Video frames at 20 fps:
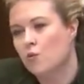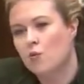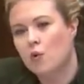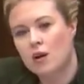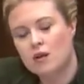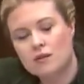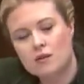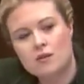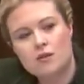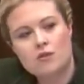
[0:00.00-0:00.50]

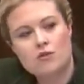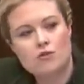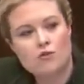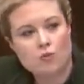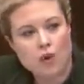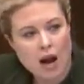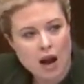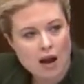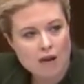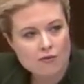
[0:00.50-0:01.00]
Was the
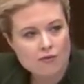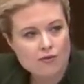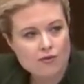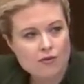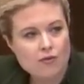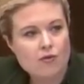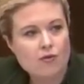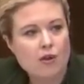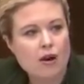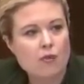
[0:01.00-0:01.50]

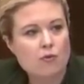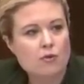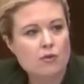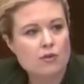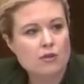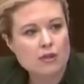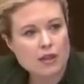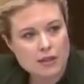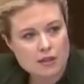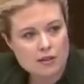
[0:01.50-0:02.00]
draft that
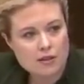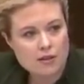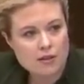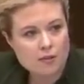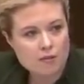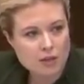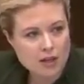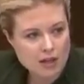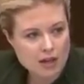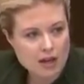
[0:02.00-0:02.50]
was leaked to
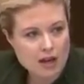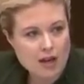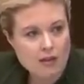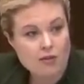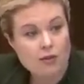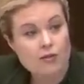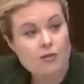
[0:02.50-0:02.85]
the media